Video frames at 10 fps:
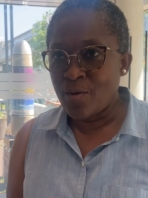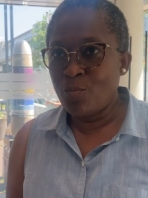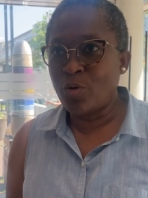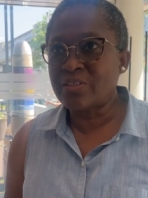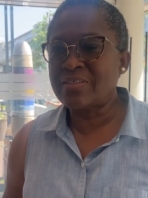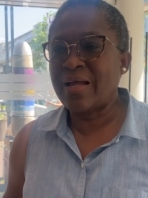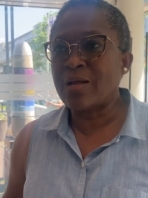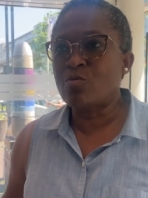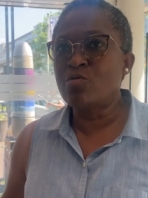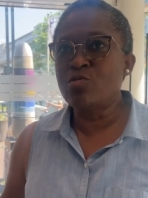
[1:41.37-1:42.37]
But I
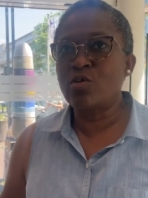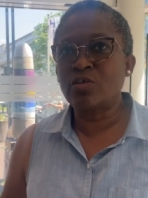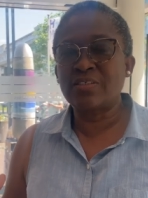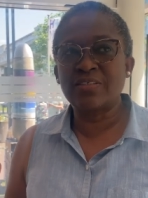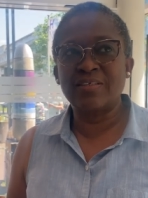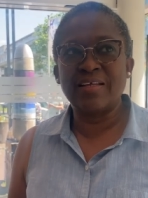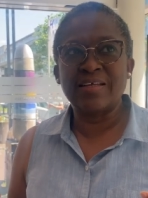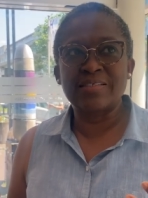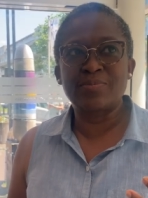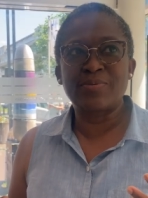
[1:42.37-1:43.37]
could not
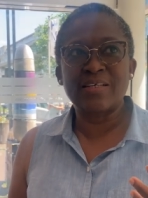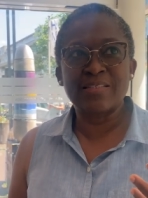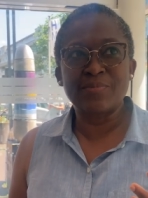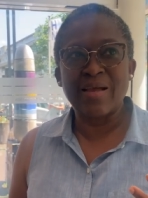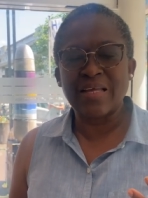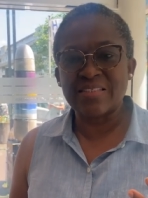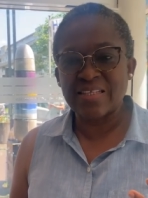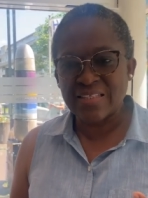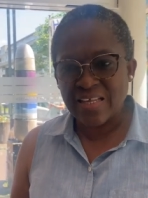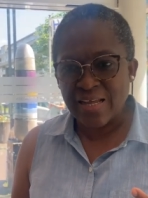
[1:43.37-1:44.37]
express my
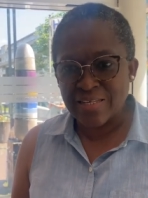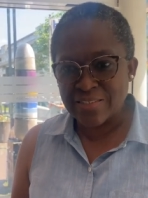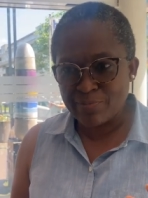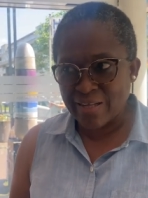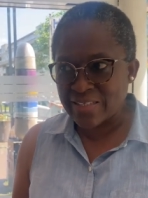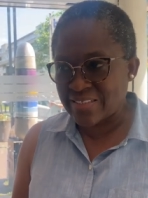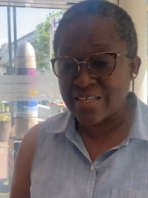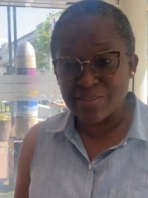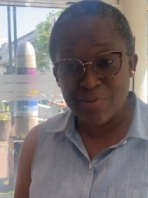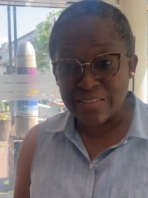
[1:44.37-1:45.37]
exact ex
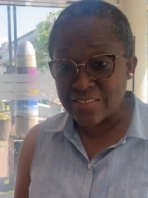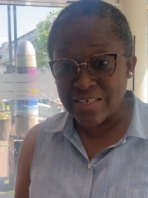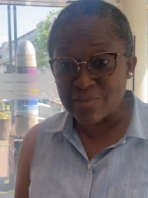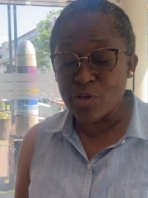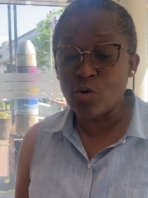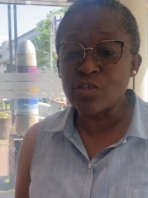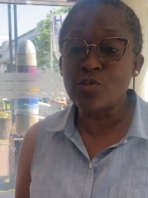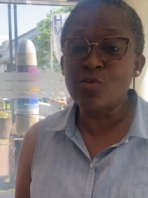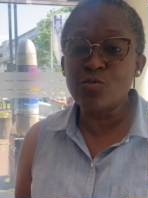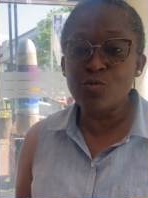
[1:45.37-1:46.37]
excitement yet because
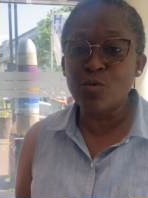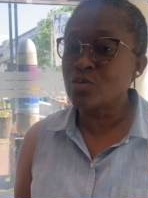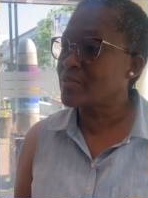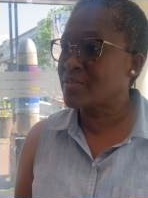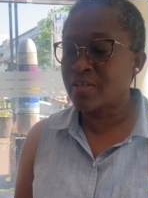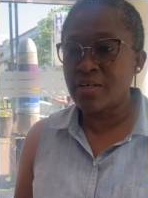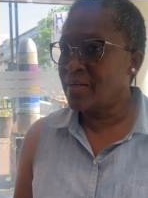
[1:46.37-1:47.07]
Lulu was